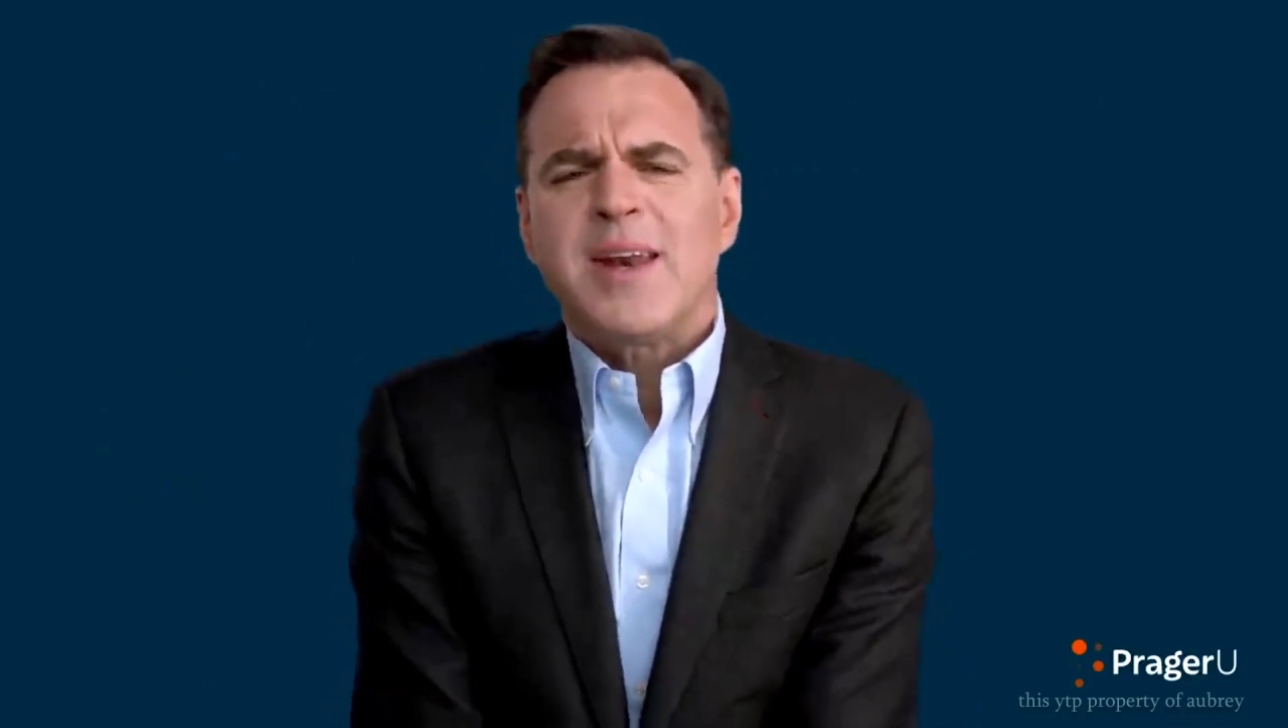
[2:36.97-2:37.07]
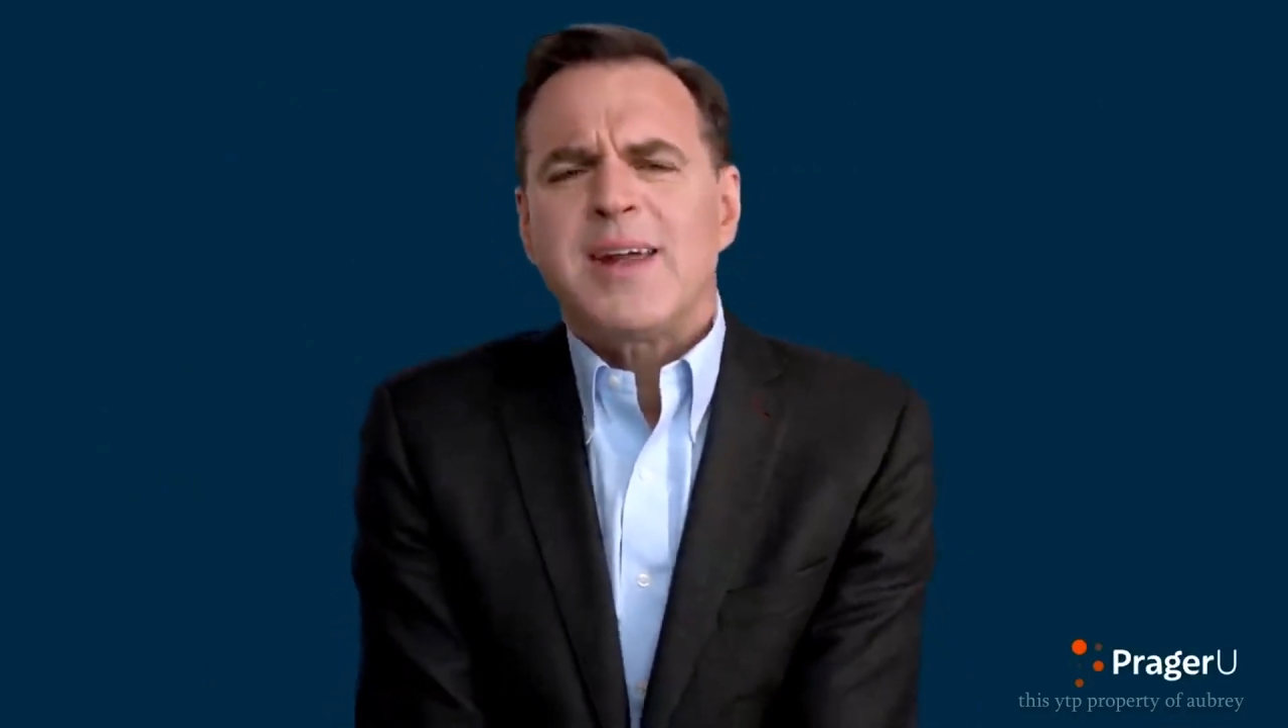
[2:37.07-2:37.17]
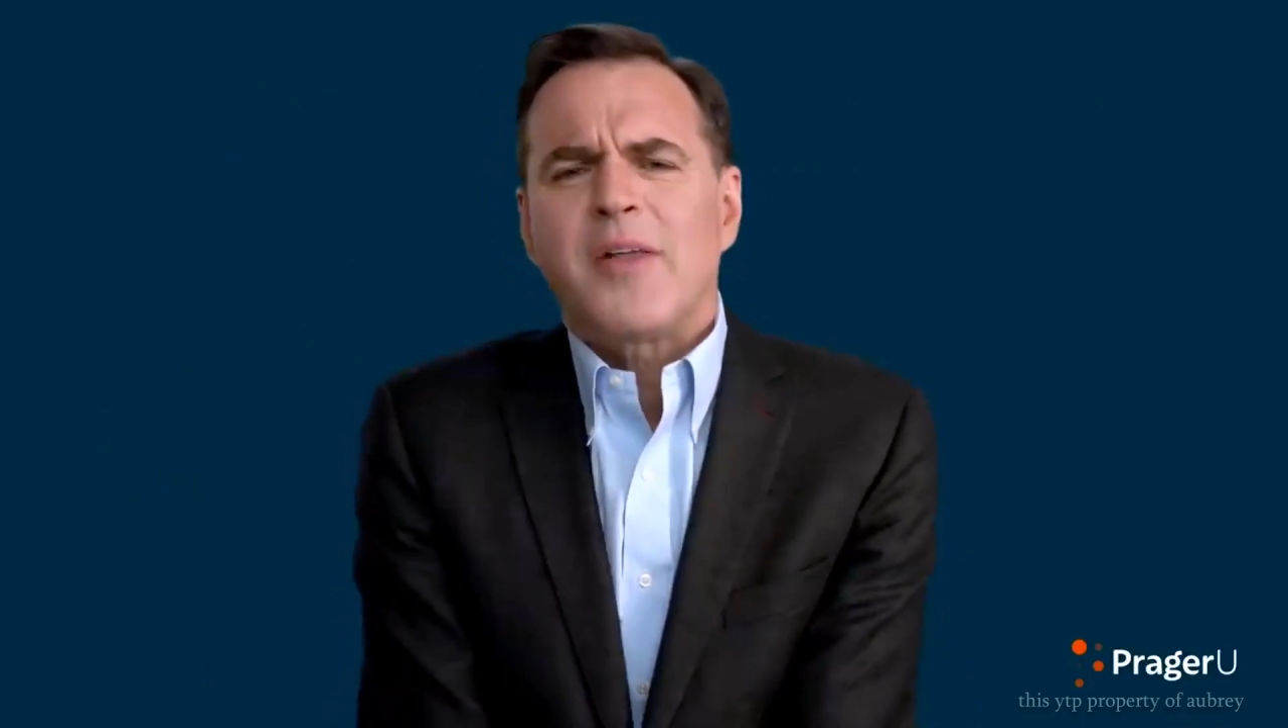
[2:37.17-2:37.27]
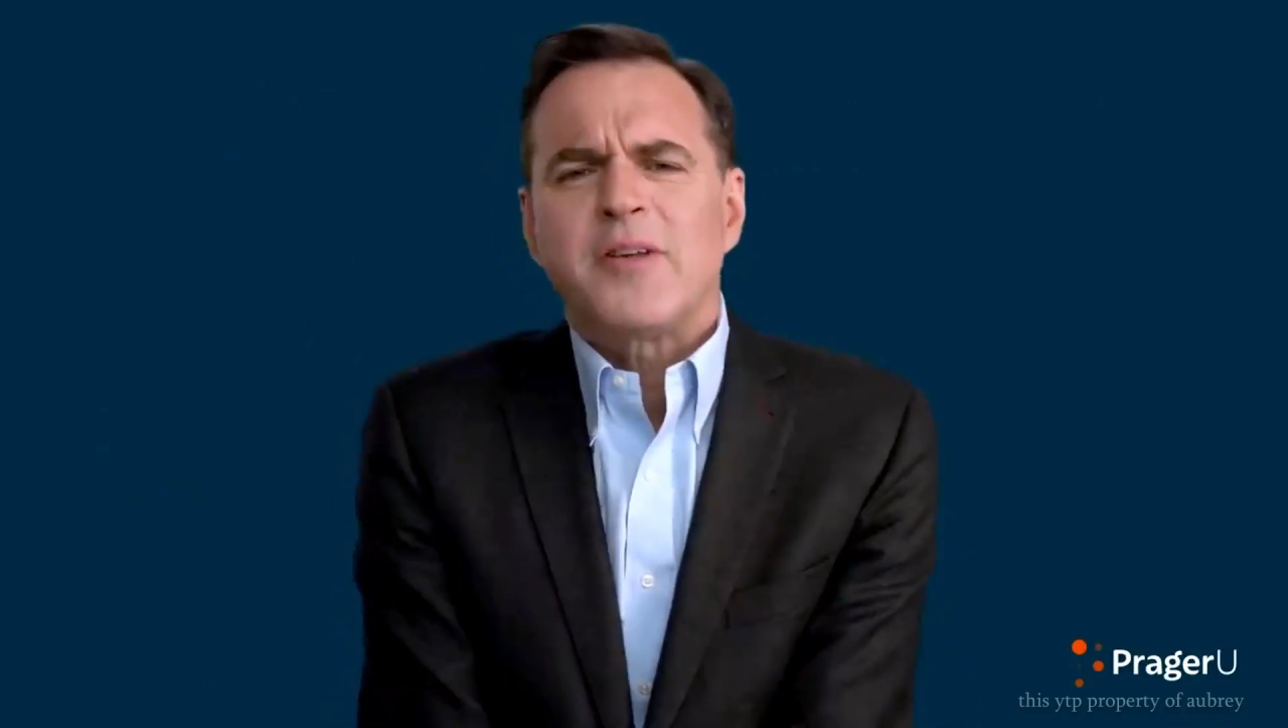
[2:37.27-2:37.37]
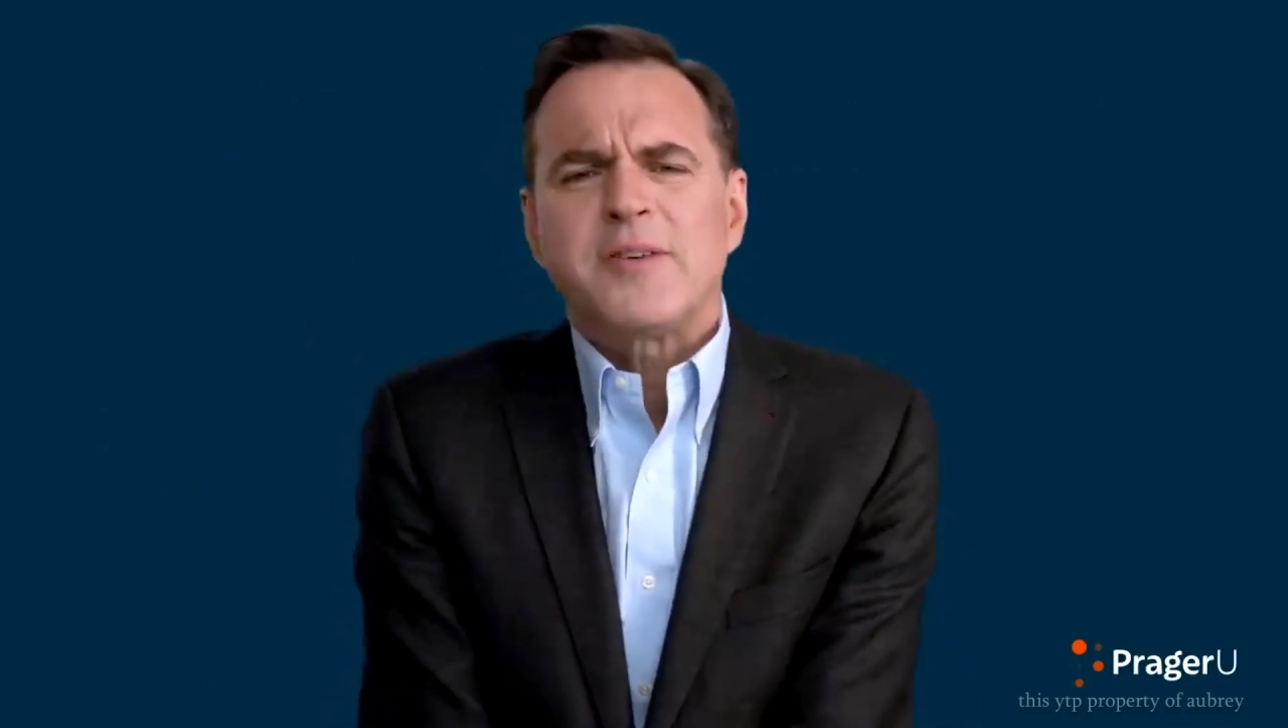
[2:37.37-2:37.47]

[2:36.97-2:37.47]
any other